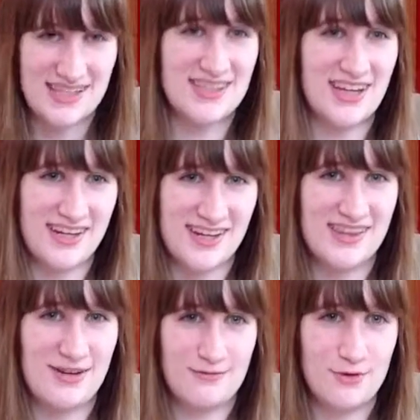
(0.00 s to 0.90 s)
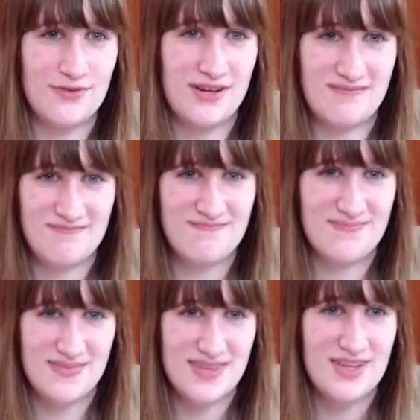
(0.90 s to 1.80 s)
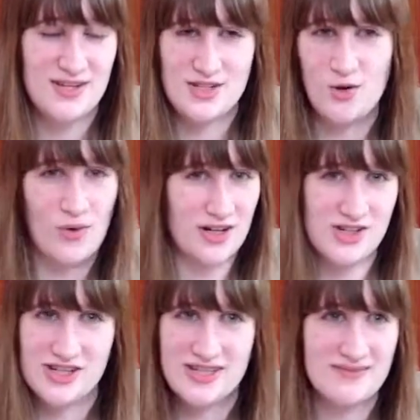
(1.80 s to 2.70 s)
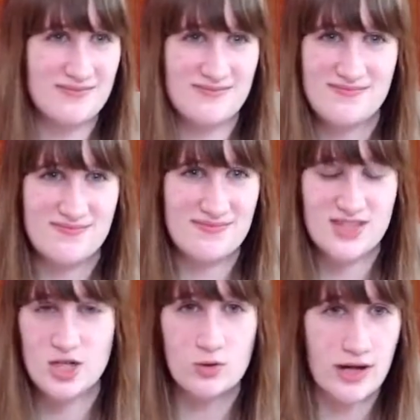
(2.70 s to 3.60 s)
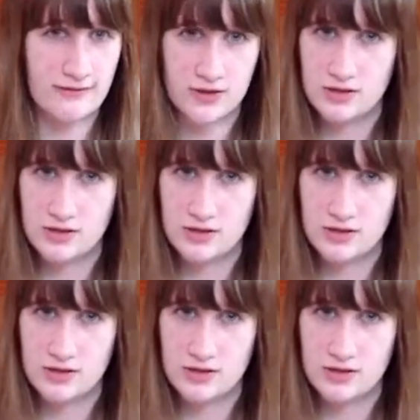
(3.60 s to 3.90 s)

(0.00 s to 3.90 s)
the Lightning Thief movie. Don't watch it. Don't ever.